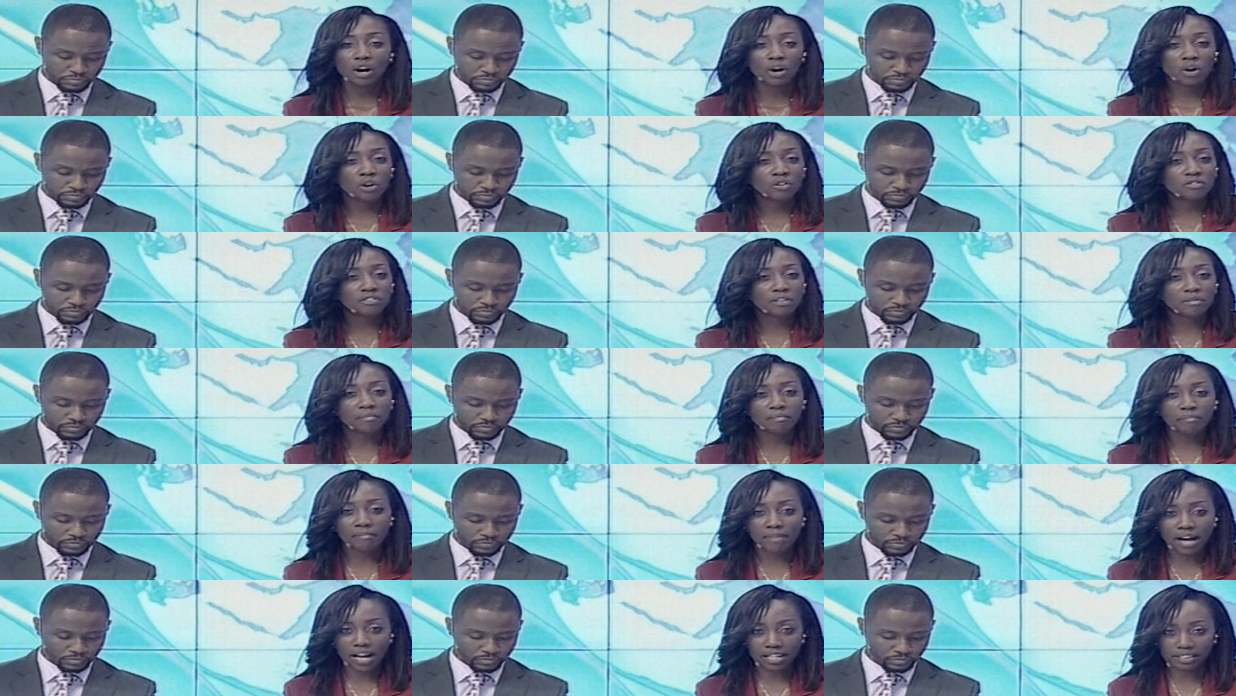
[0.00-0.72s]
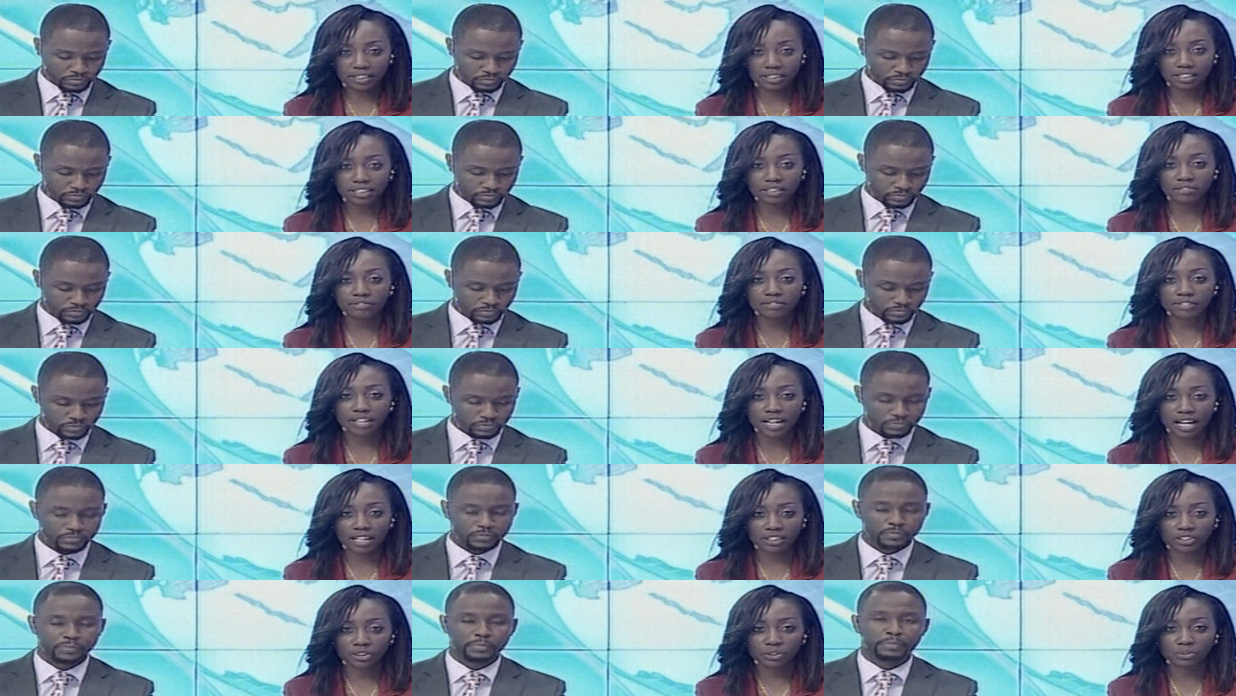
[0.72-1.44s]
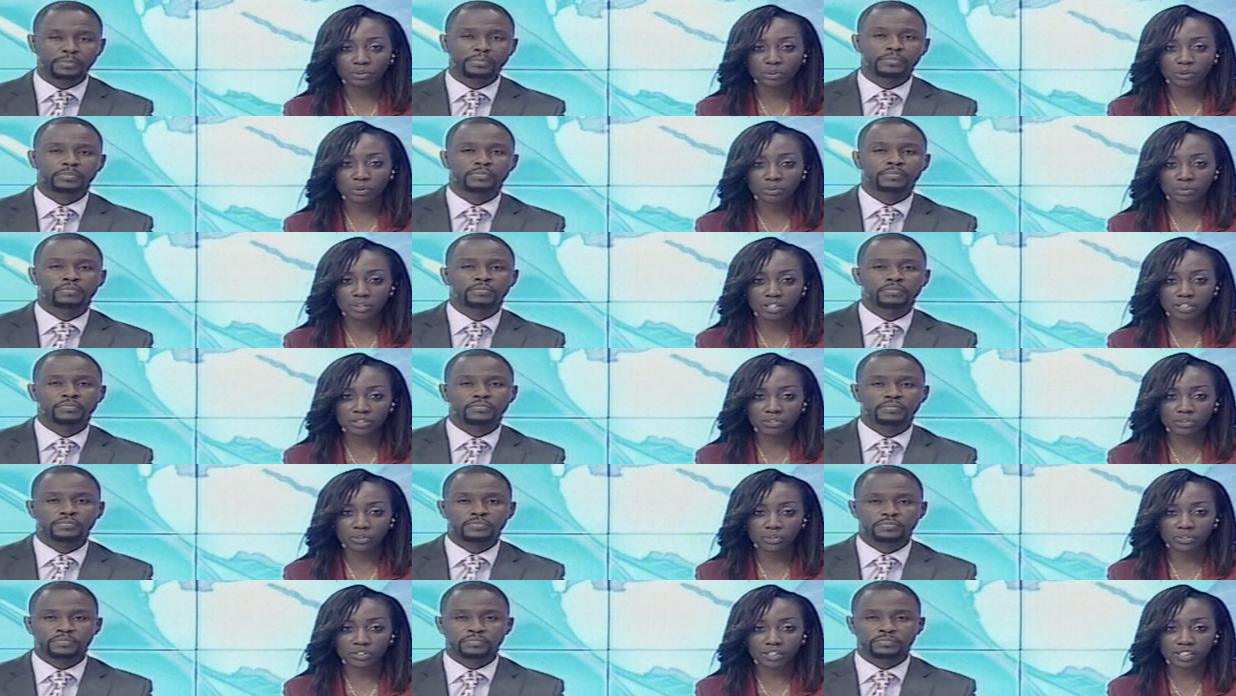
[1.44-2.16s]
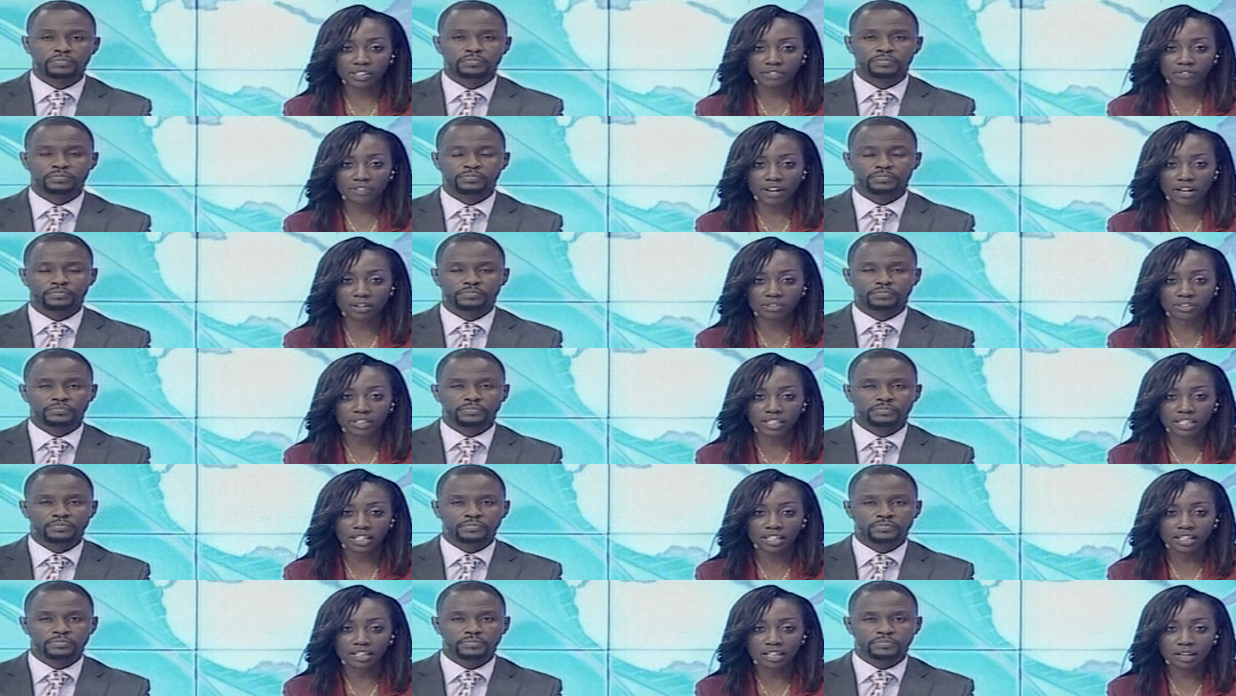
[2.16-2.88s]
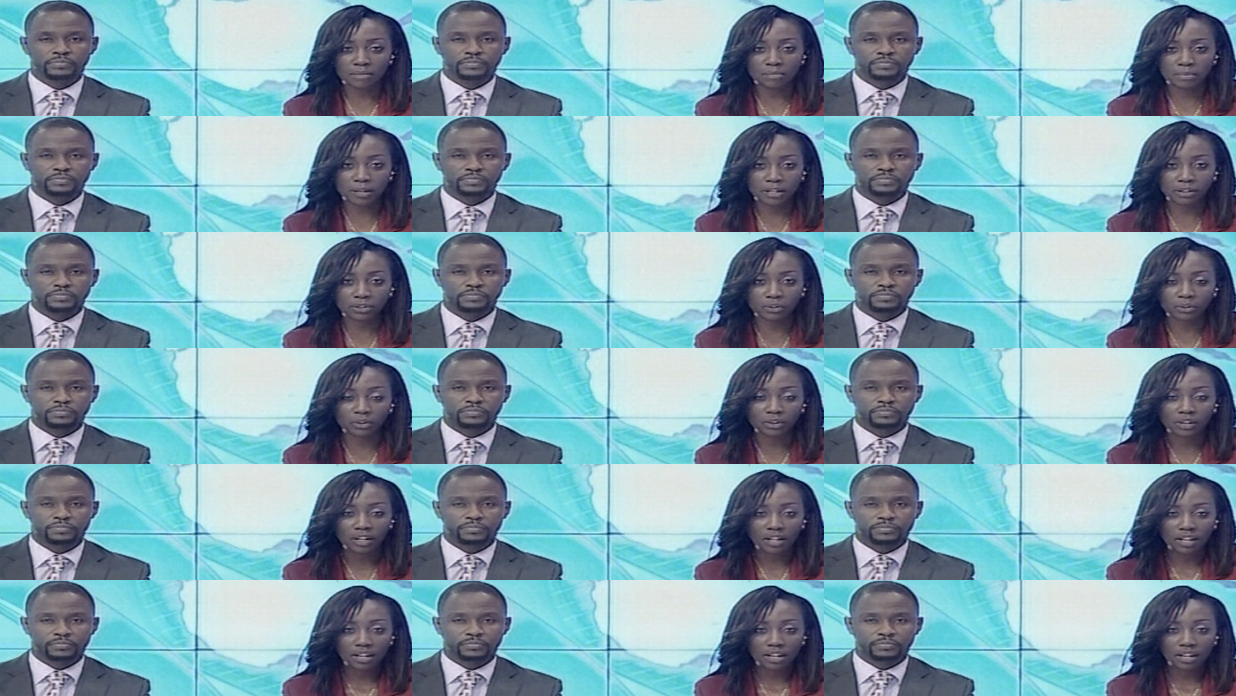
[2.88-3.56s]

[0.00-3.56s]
Speaker 1: over massive natural resources found in Kapedo.